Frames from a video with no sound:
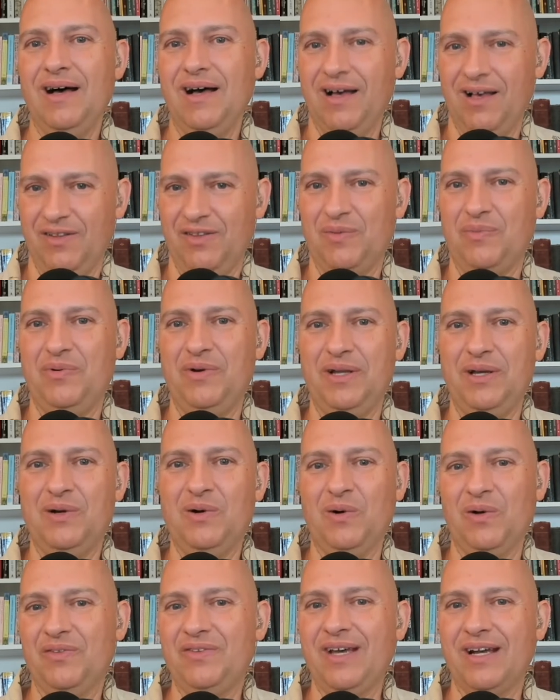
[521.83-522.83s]
That's a pretty
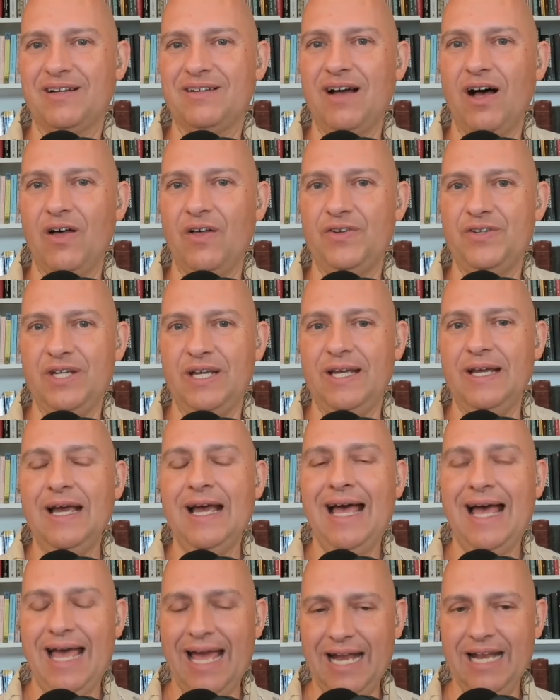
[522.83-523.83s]
cool technology.
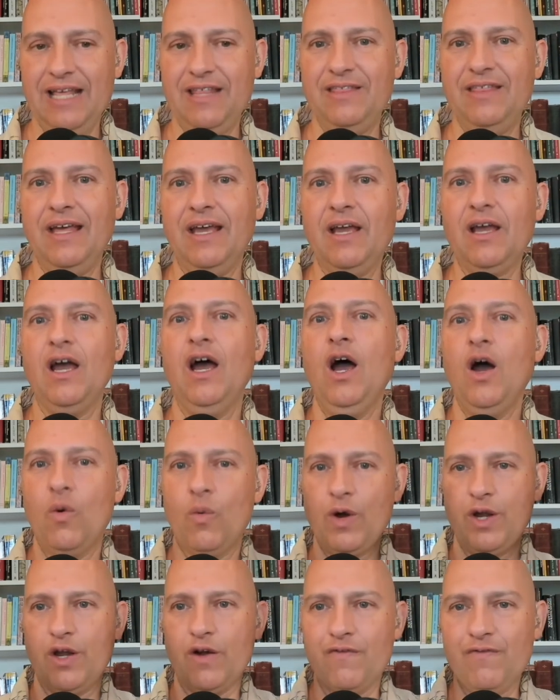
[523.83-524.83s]
Anything
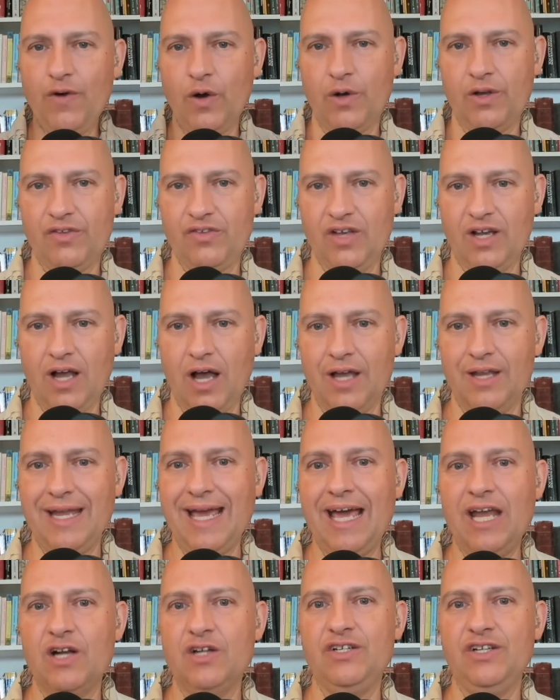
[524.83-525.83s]
where you're focusing on
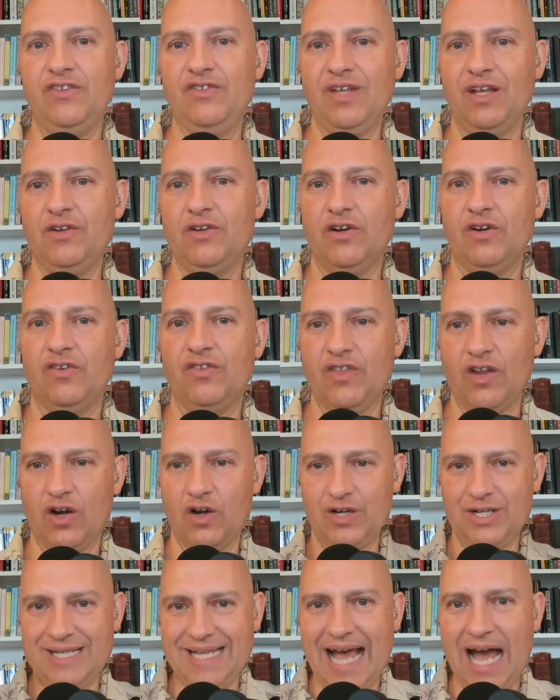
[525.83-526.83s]
energy centers that are
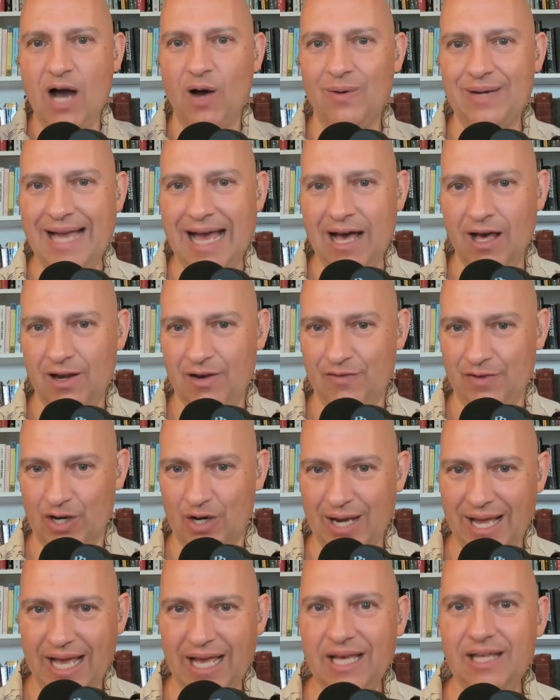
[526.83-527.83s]
down out of your
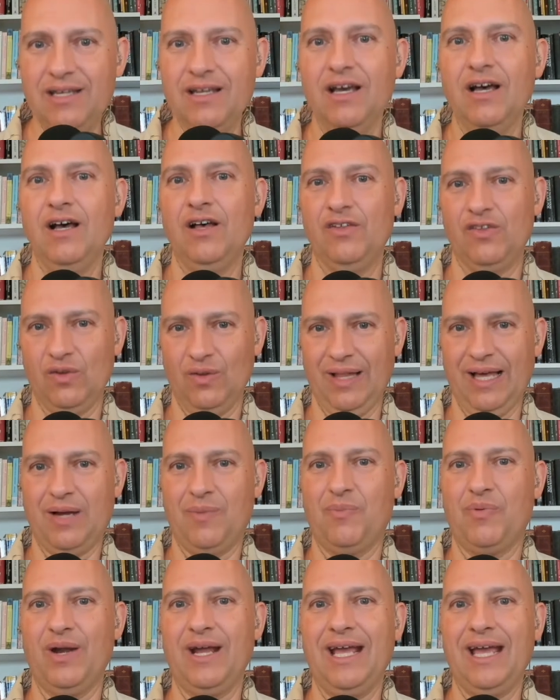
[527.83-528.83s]
head. So like
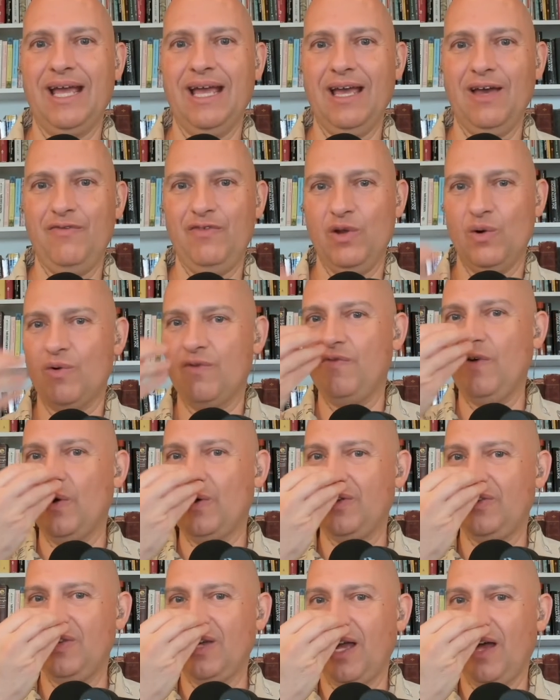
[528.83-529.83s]
if you were
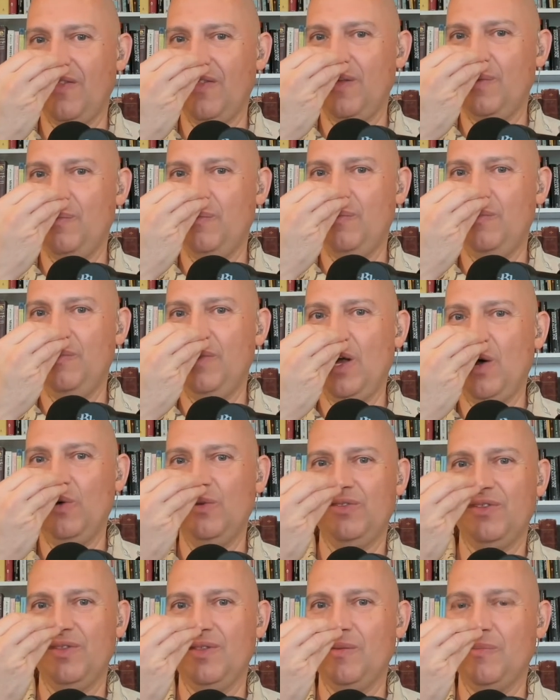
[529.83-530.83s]
focusing on the
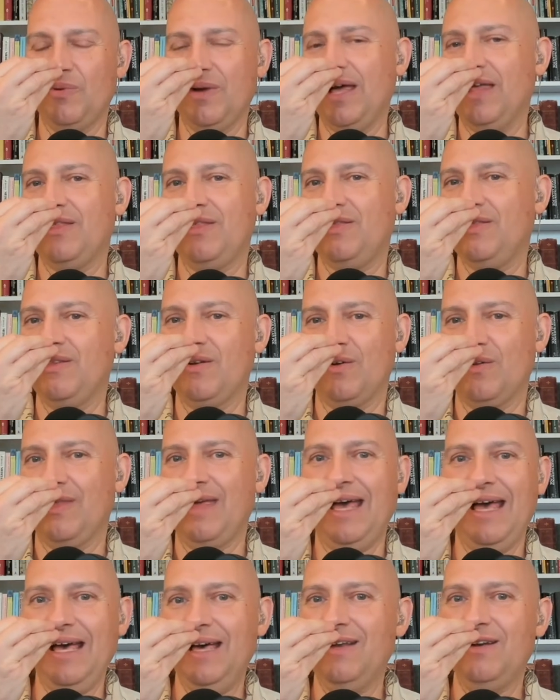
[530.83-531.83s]
nose and the breath or the
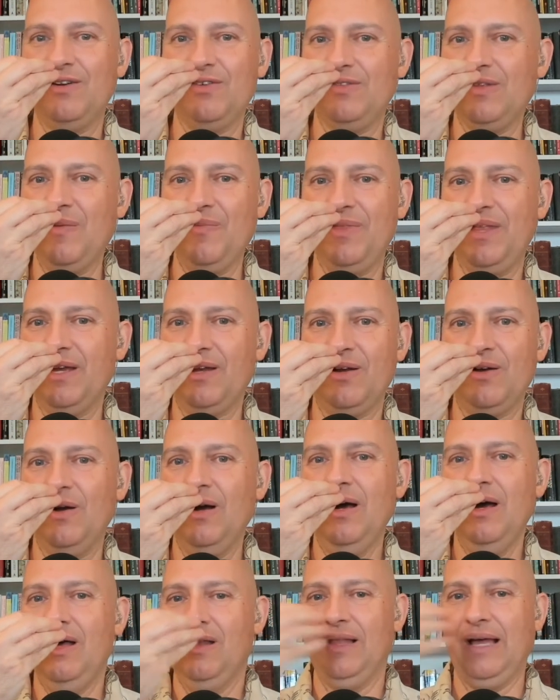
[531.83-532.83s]
head or something,
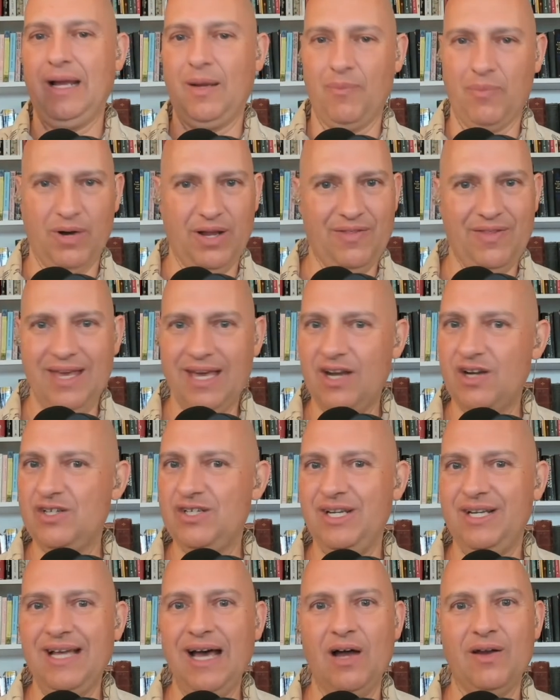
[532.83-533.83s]
like bring the
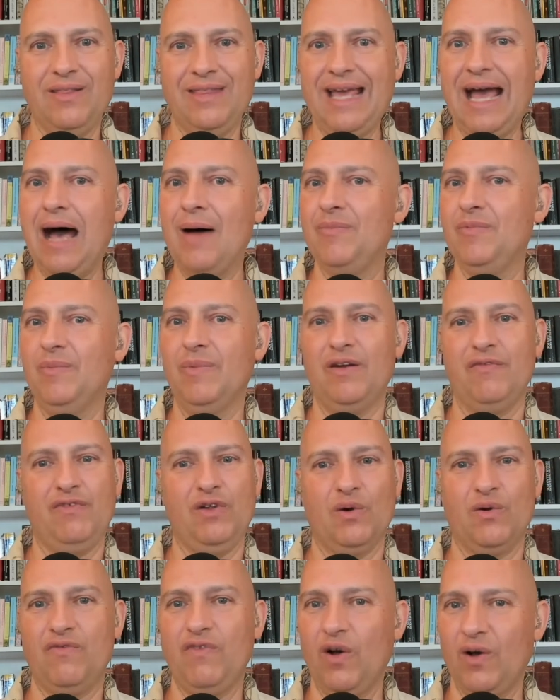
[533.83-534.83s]
energy down to the abdomen. If
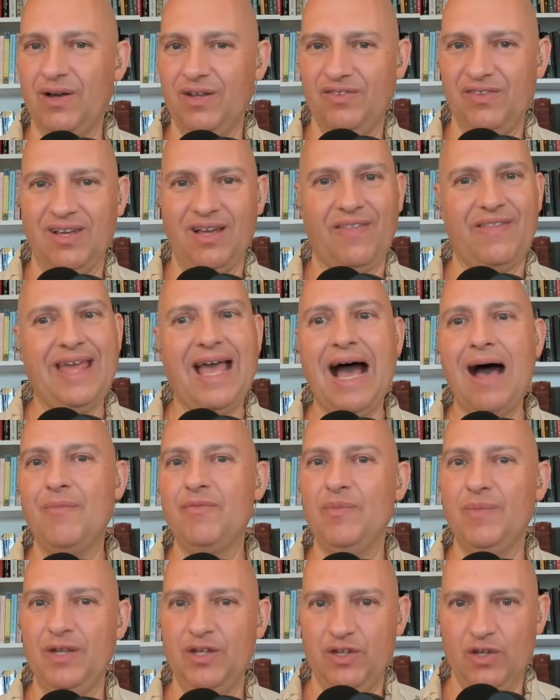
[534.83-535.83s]
you were focusing on the
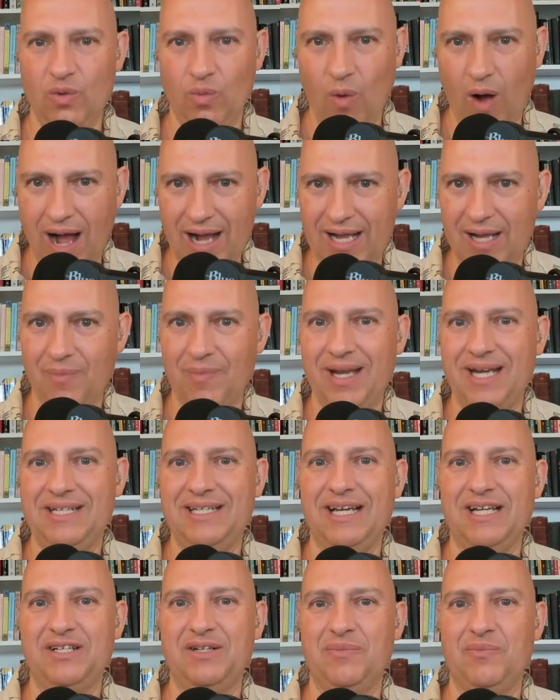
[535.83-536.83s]
abdomen, do walking
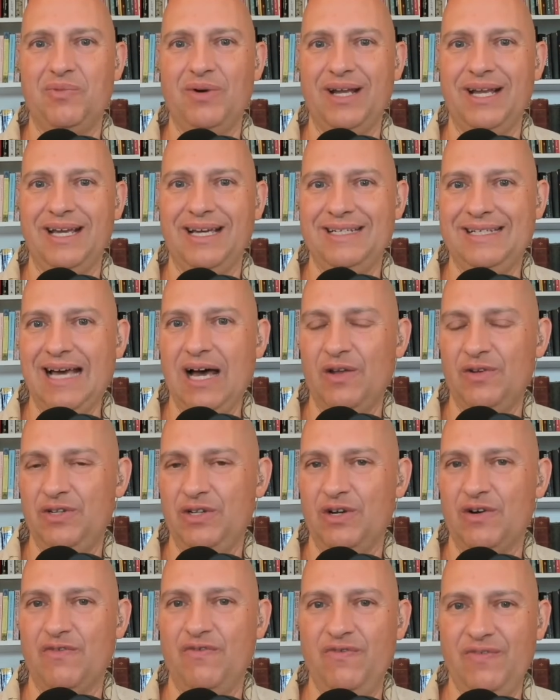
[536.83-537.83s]
meditation, bring it down to
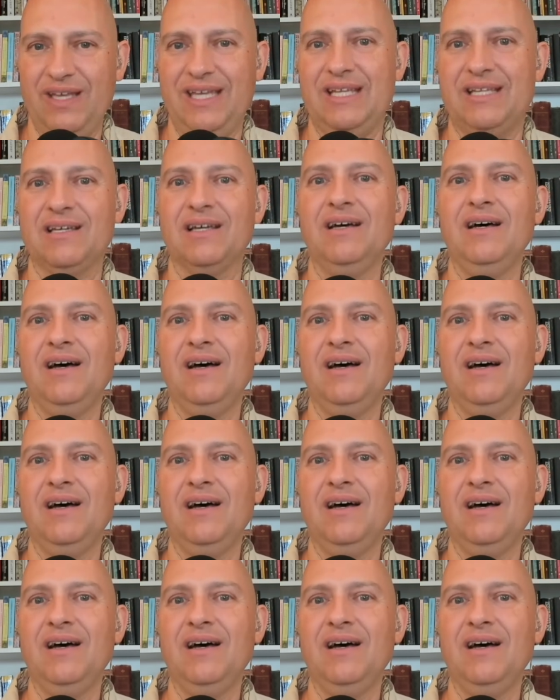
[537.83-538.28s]
your feet.